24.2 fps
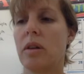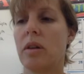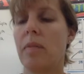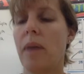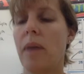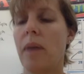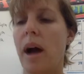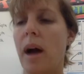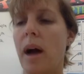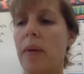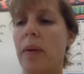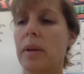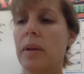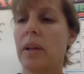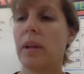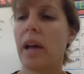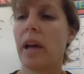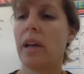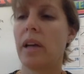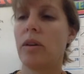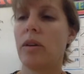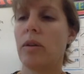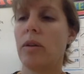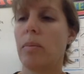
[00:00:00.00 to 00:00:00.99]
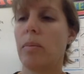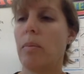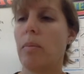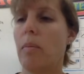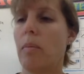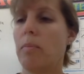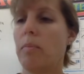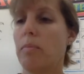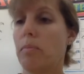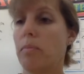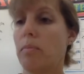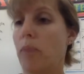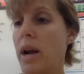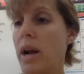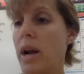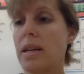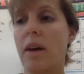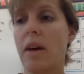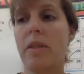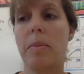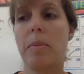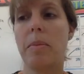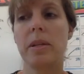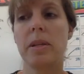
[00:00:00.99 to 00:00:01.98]
I would like you to write
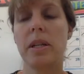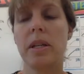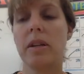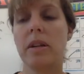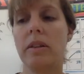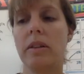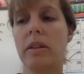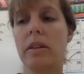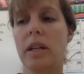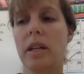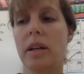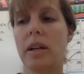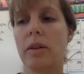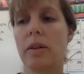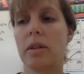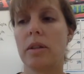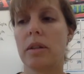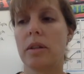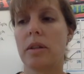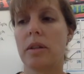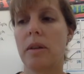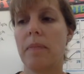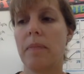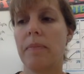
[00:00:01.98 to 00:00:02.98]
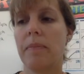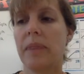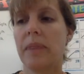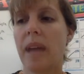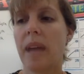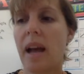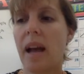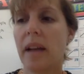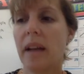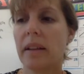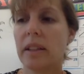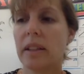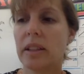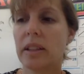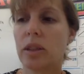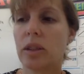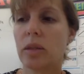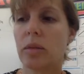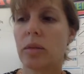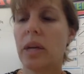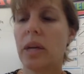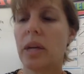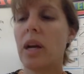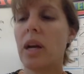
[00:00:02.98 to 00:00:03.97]
down the particular ecosystem, list
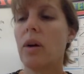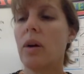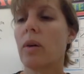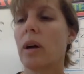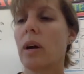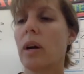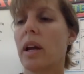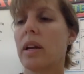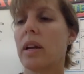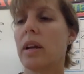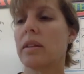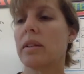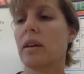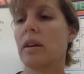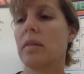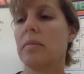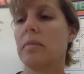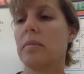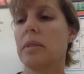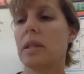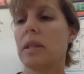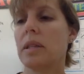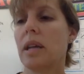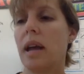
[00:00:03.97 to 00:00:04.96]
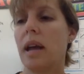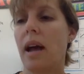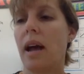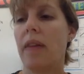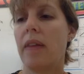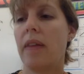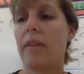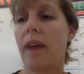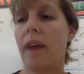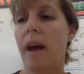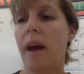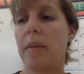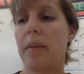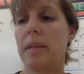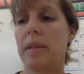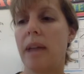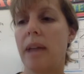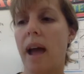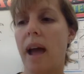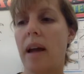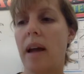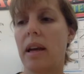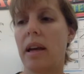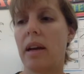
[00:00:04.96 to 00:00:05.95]
3 organisms and their
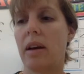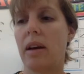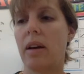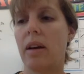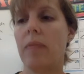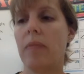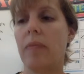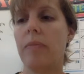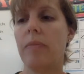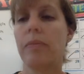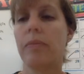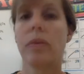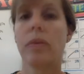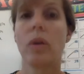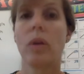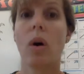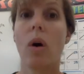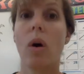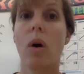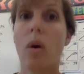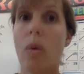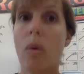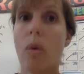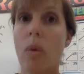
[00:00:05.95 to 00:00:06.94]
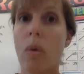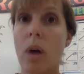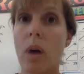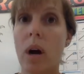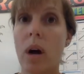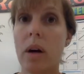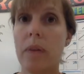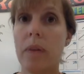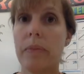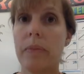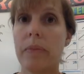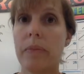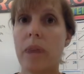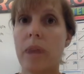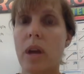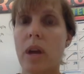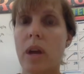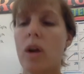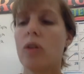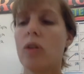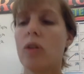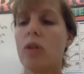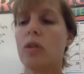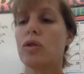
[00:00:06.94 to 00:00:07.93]
habitat here, or
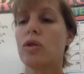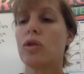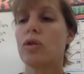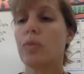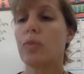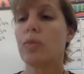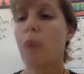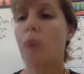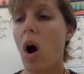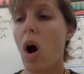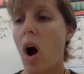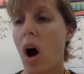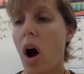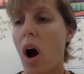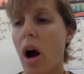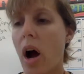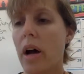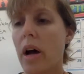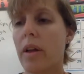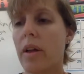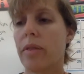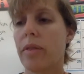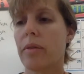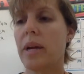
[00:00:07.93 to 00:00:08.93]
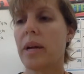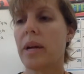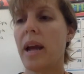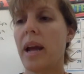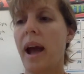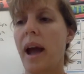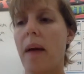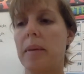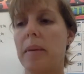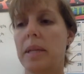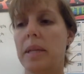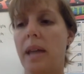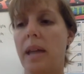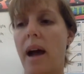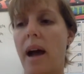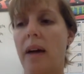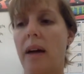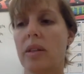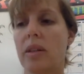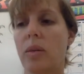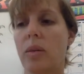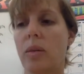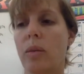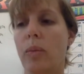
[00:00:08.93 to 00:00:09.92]
draw 3
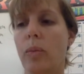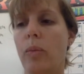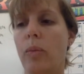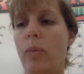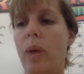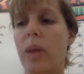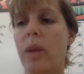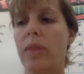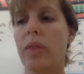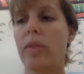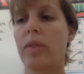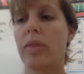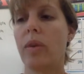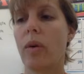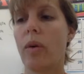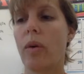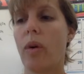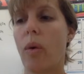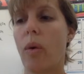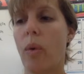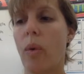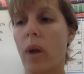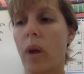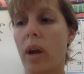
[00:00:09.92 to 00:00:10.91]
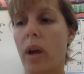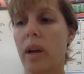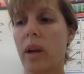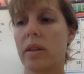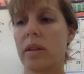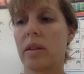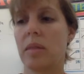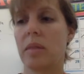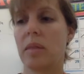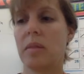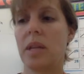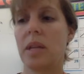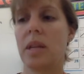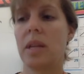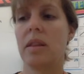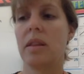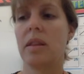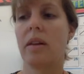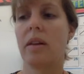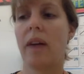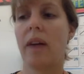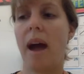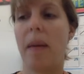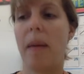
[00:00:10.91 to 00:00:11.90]
habitats with organisms in
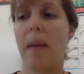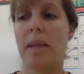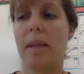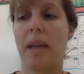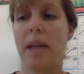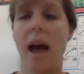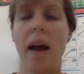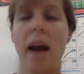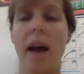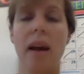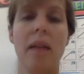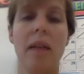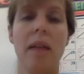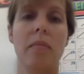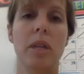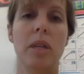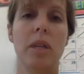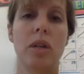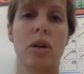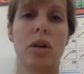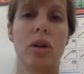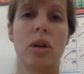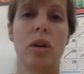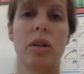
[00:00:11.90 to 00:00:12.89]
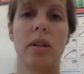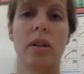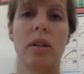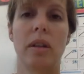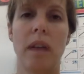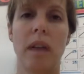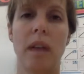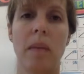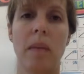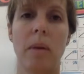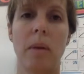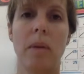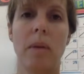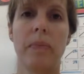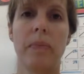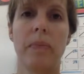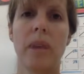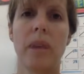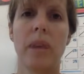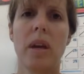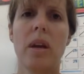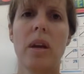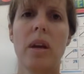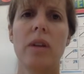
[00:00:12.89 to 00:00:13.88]
their habitat and be sure to label.
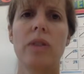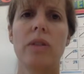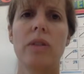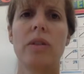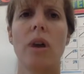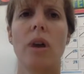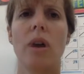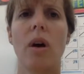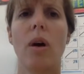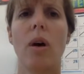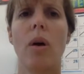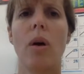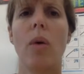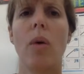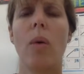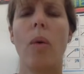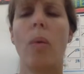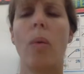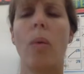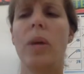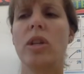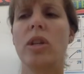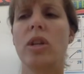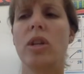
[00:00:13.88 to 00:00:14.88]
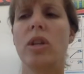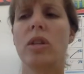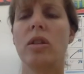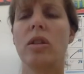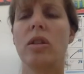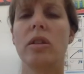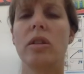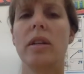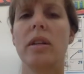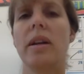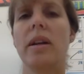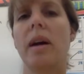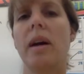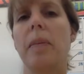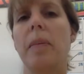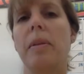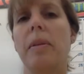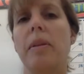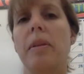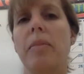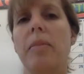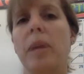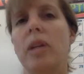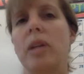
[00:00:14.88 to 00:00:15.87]
So we just looked at a couple
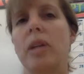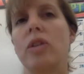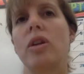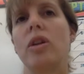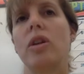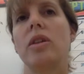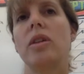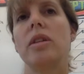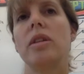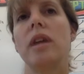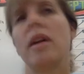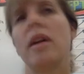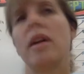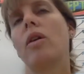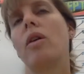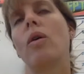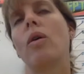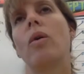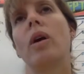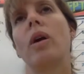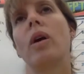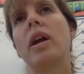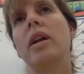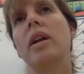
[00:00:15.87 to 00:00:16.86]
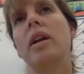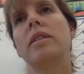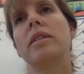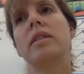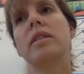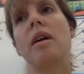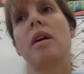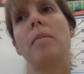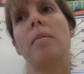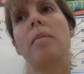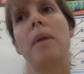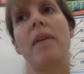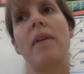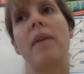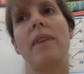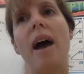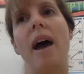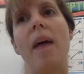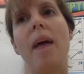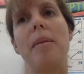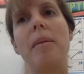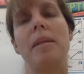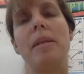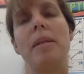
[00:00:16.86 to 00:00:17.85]
of pictures, and an organism of a
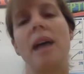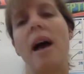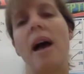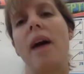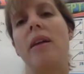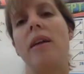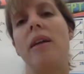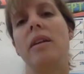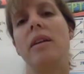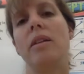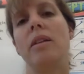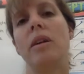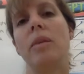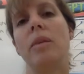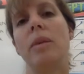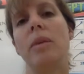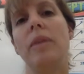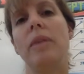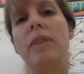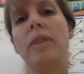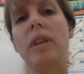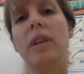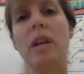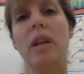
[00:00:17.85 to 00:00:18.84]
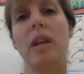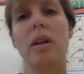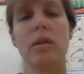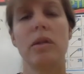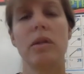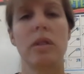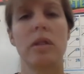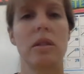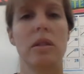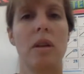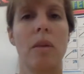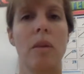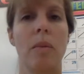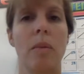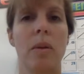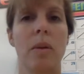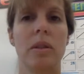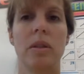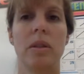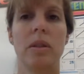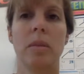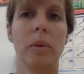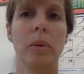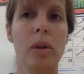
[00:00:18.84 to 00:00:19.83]
habitat in the river ecosystem was
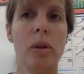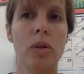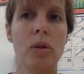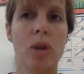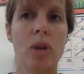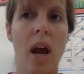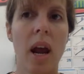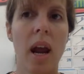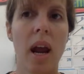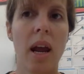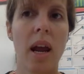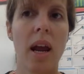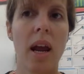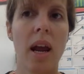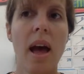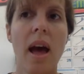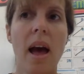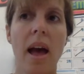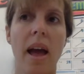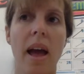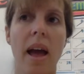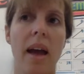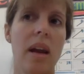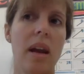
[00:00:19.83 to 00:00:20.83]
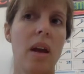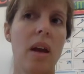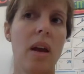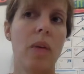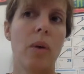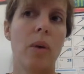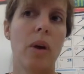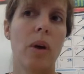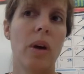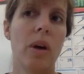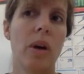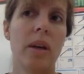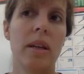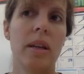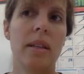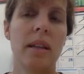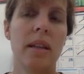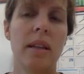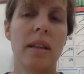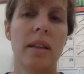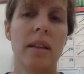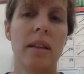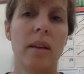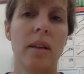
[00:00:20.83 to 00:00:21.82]
the blue jay, and it was
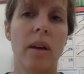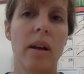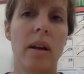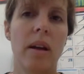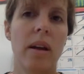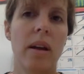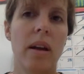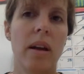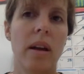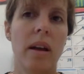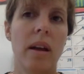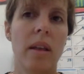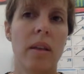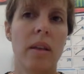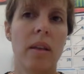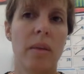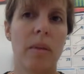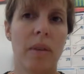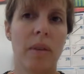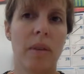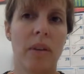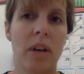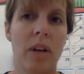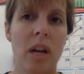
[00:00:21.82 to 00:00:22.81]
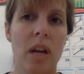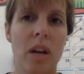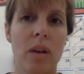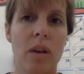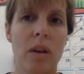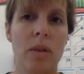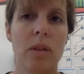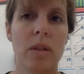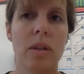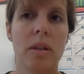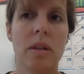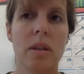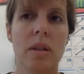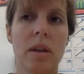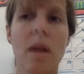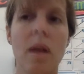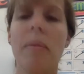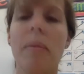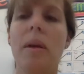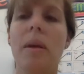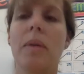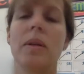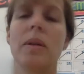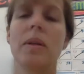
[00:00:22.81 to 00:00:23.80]
in the river ecosystem,
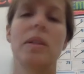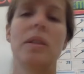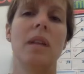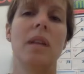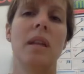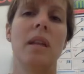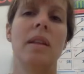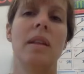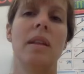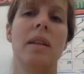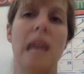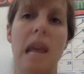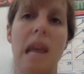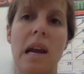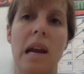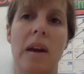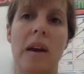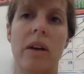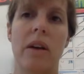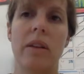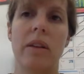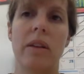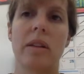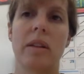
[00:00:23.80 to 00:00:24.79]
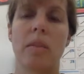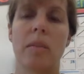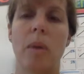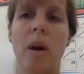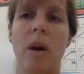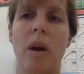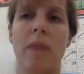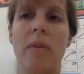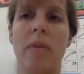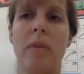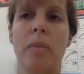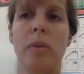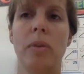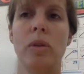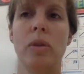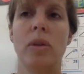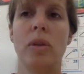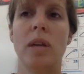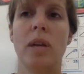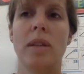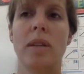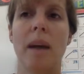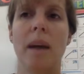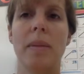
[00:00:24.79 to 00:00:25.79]
it was in the air. That's part of a blue
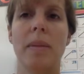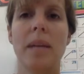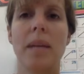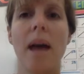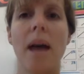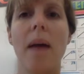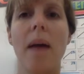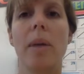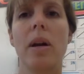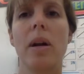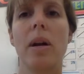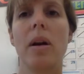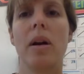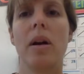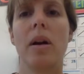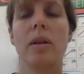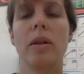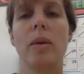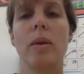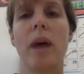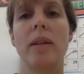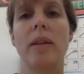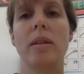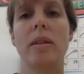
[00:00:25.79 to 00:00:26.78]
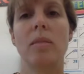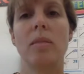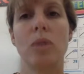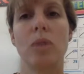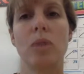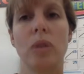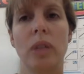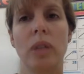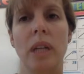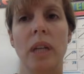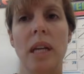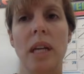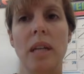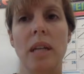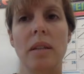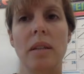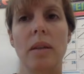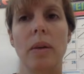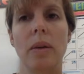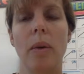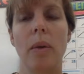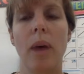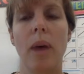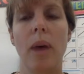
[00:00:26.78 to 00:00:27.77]
jay's habitat, but it also had some trees,
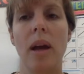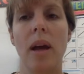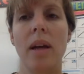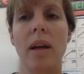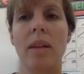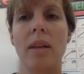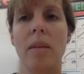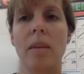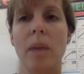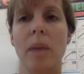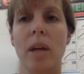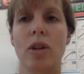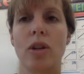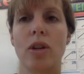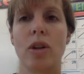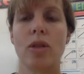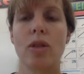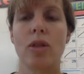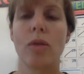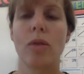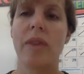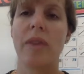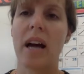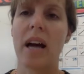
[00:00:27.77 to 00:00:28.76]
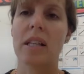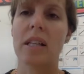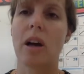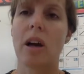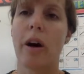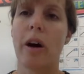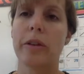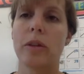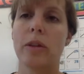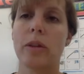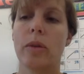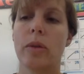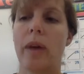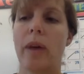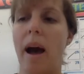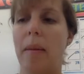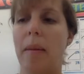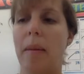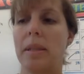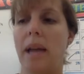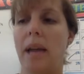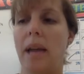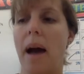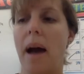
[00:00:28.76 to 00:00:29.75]
okay, in the picture, so that's also the
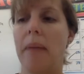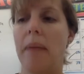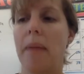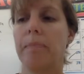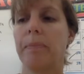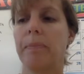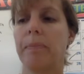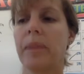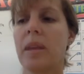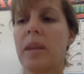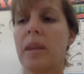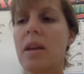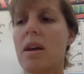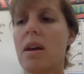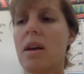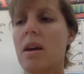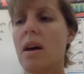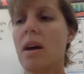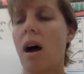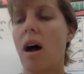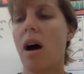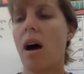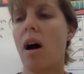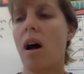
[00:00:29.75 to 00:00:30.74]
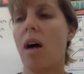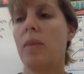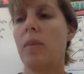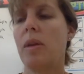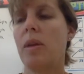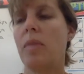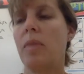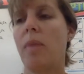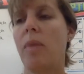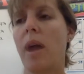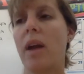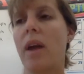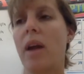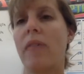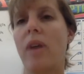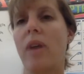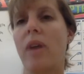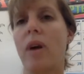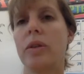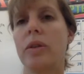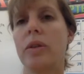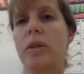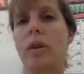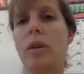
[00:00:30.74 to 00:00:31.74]
habitat. You might have
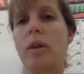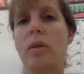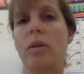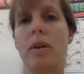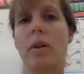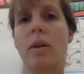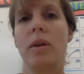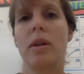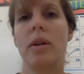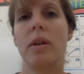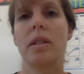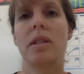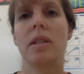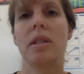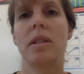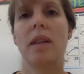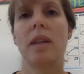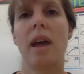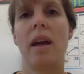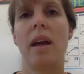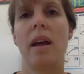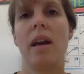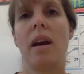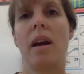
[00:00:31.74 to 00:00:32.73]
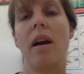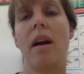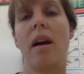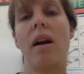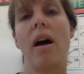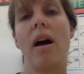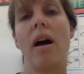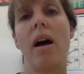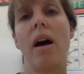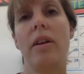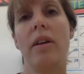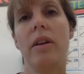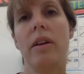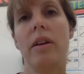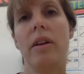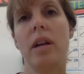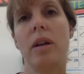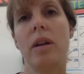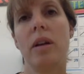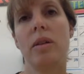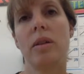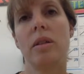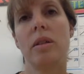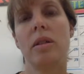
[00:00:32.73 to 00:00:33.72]
also noticed that in our other
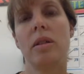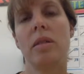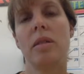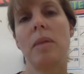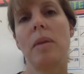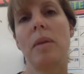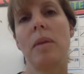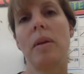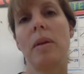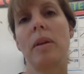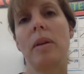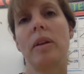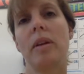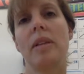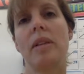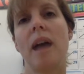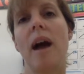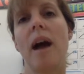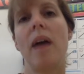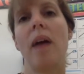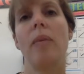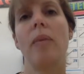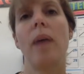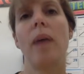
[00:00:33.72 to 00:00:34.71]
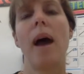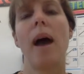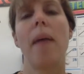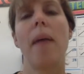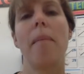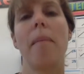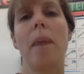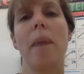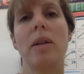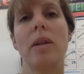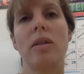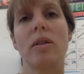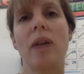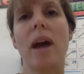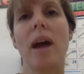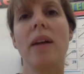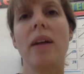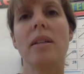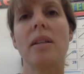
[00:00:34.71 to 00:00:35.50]
ecosystem that we looked at, we had muskrats.